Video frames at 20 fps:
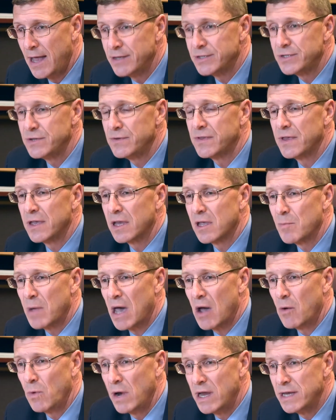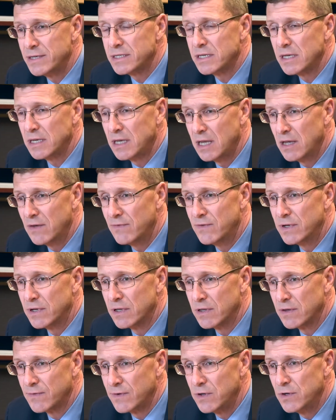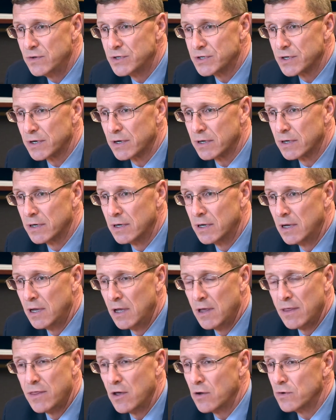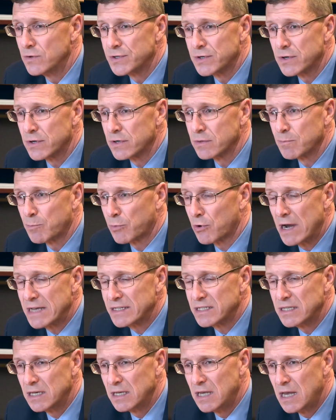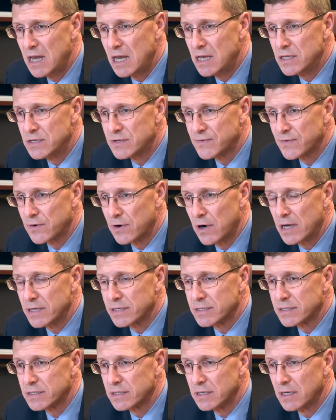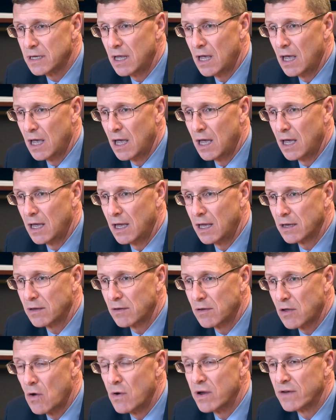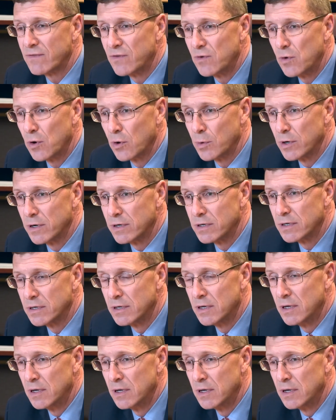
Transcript: And as you think about ways to give into the future, those are pressing needs for us uh, going forward.